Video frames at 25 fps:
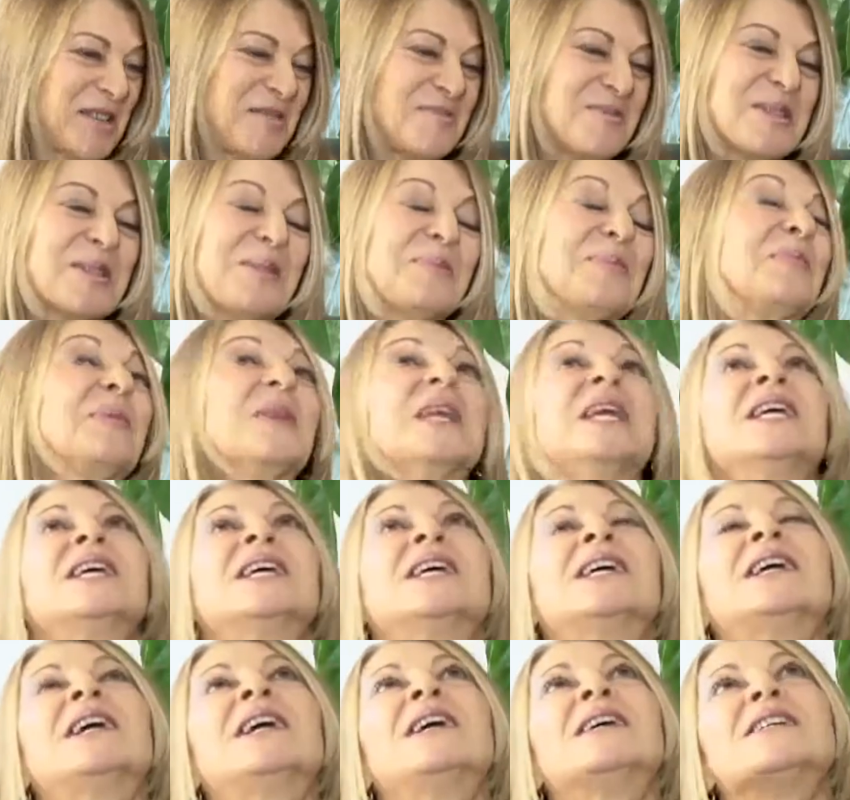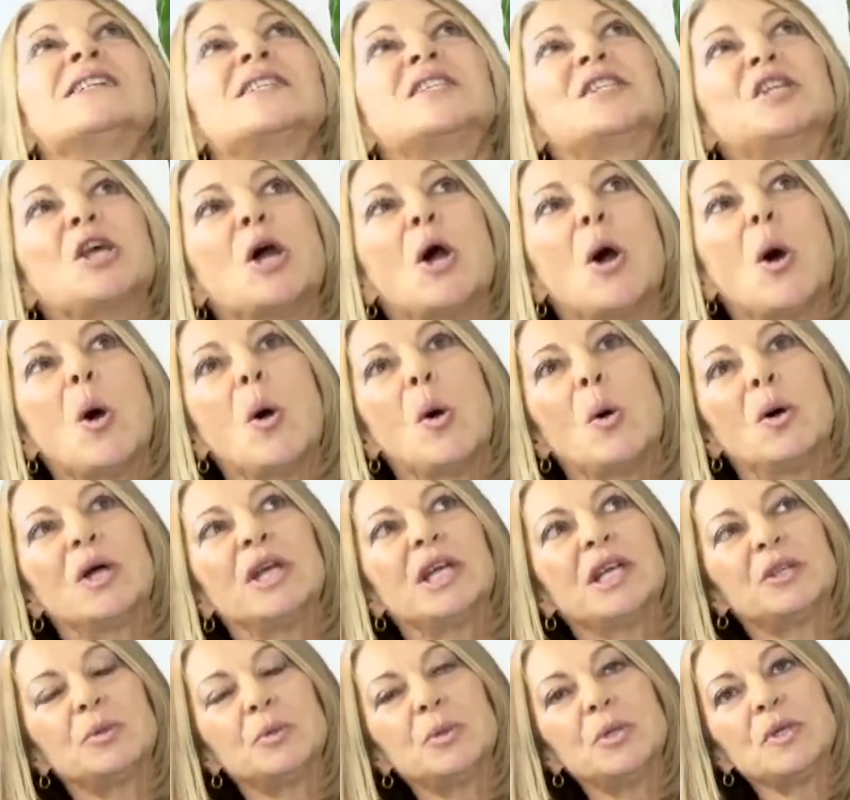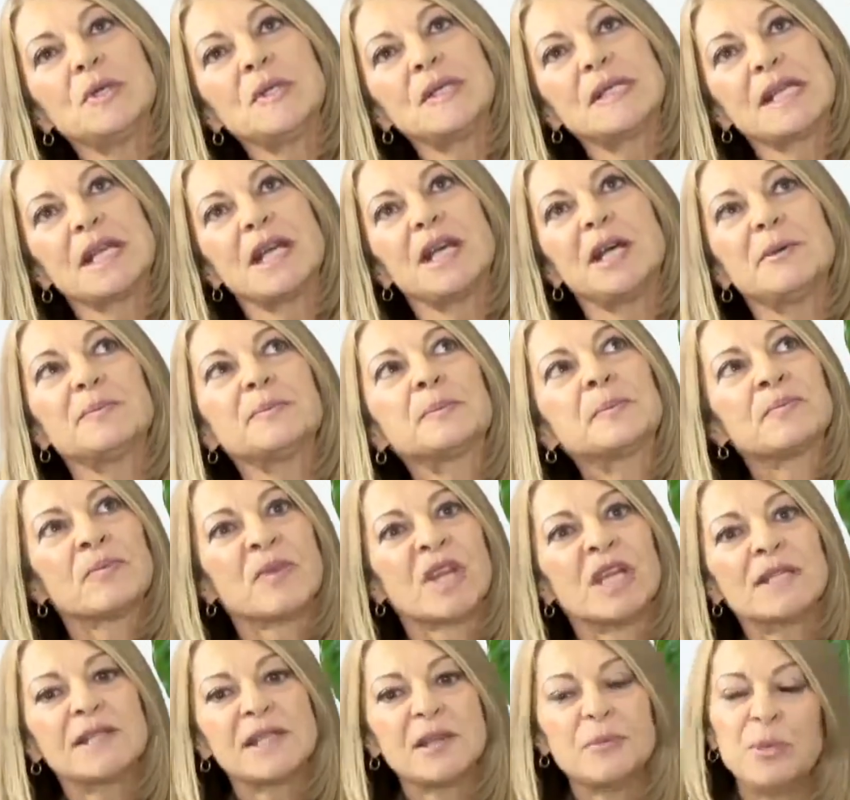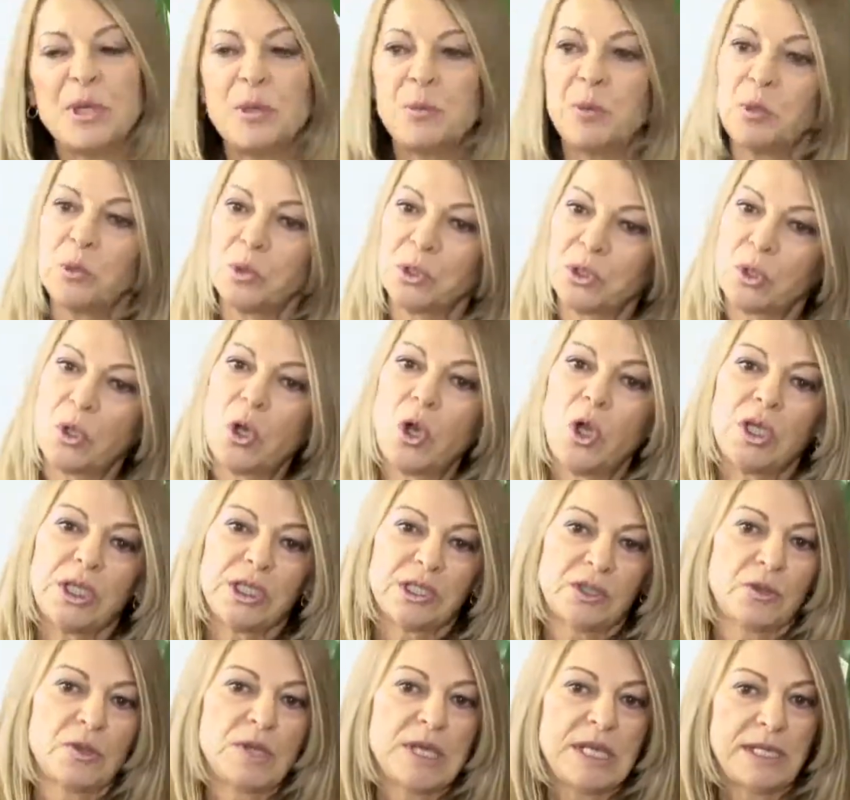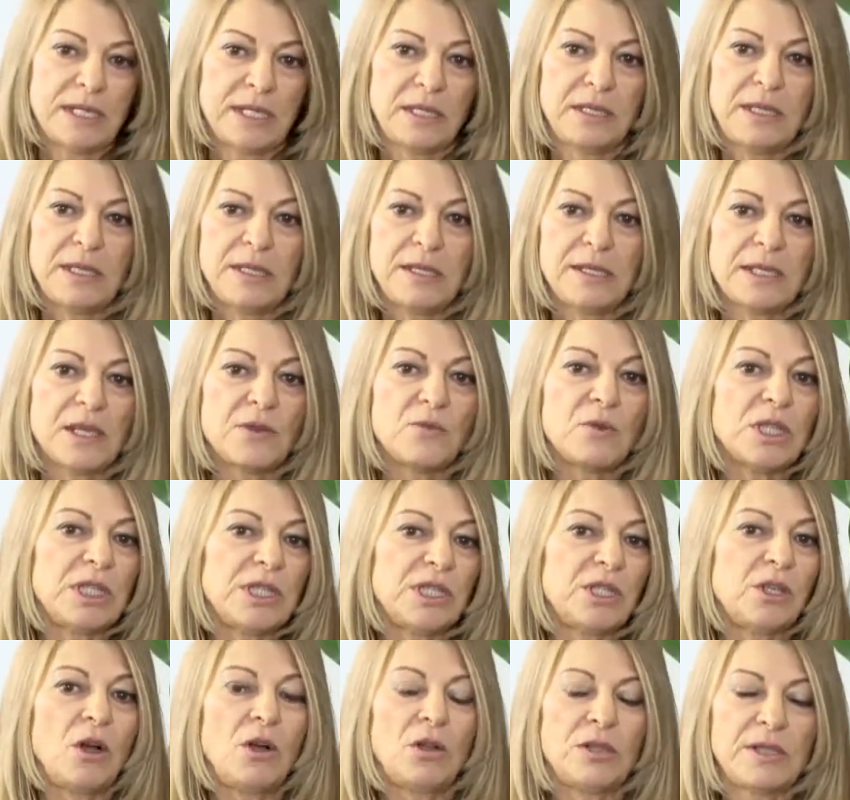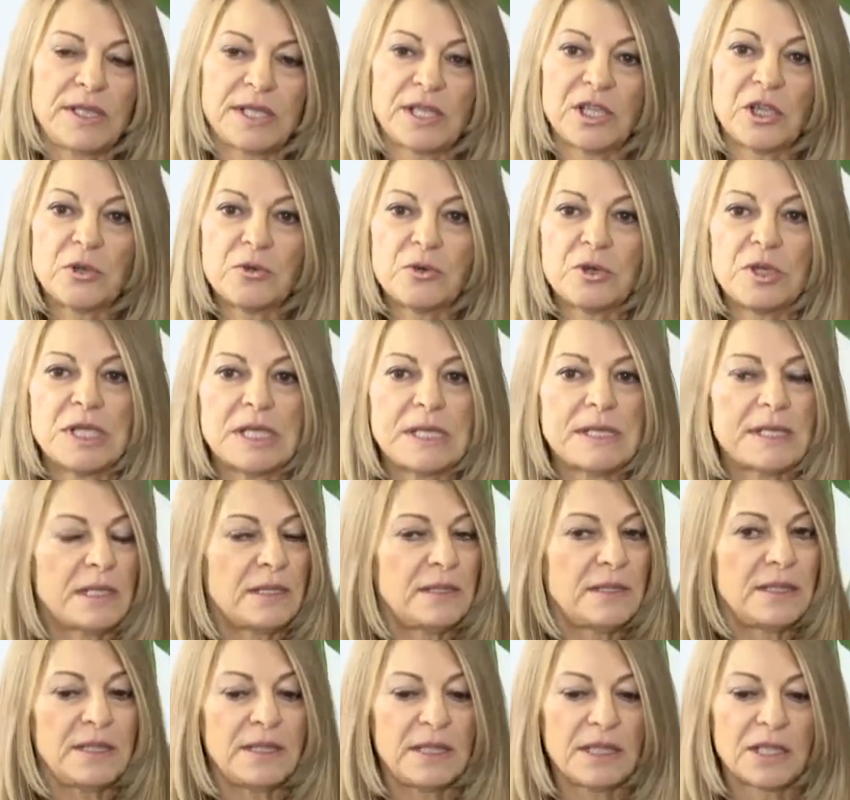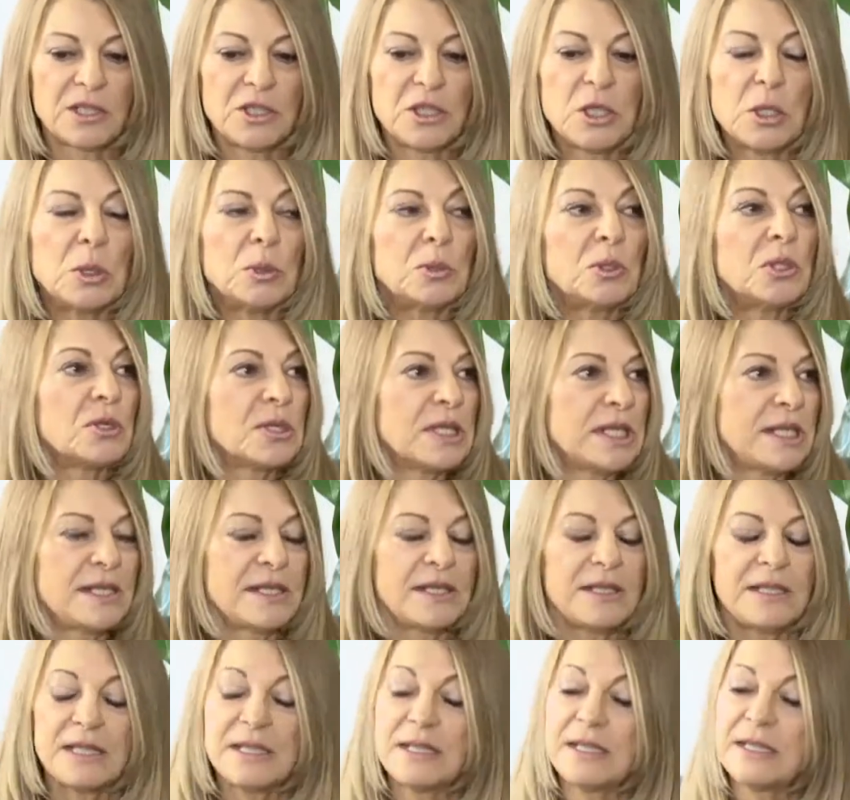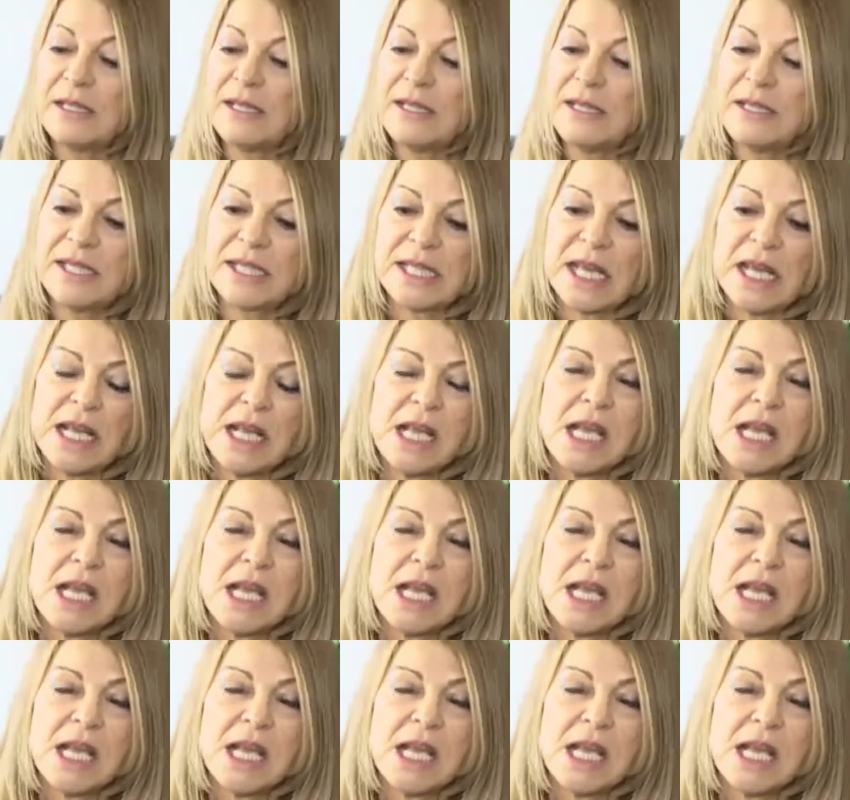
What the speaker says: yes, I will. So it was, some people would call it coincidence. I really call it synchronicity. There are no coincidences.